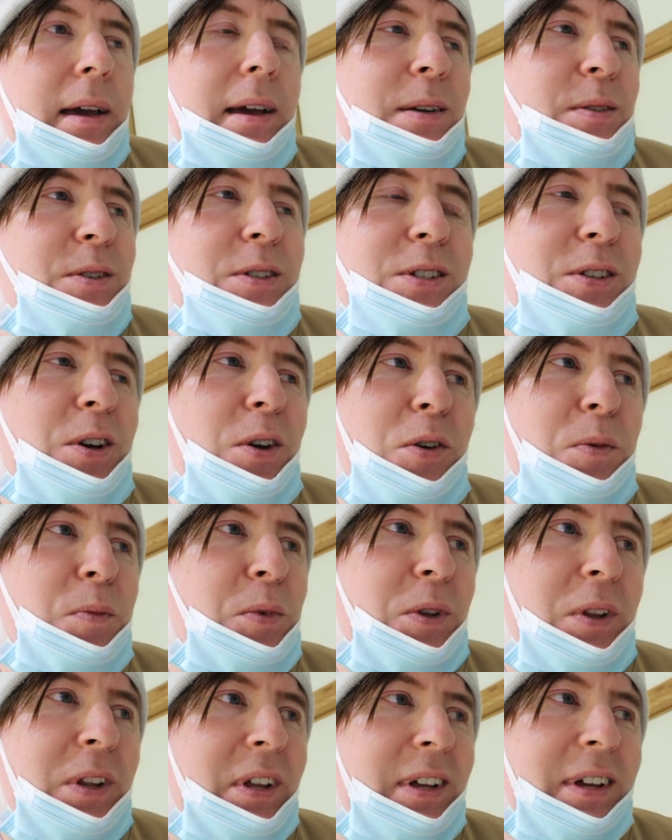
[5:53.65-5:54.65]
It was just
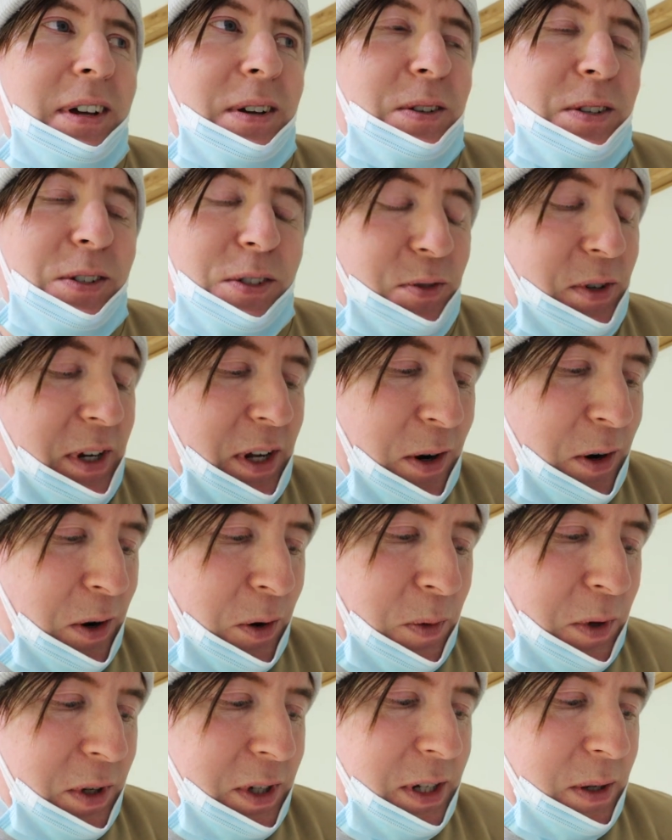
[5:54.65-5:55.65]
horrible. It was really
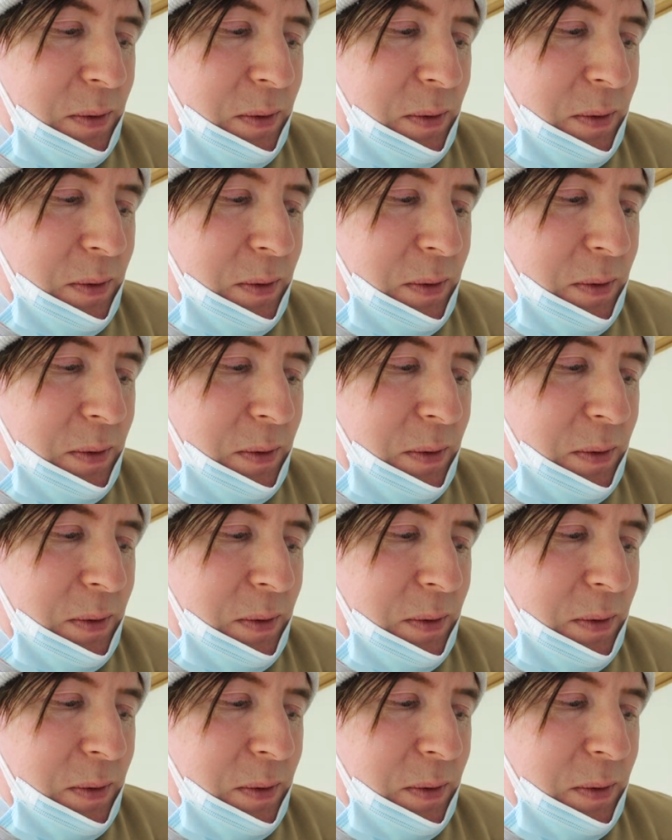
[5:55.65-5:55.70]
horrible.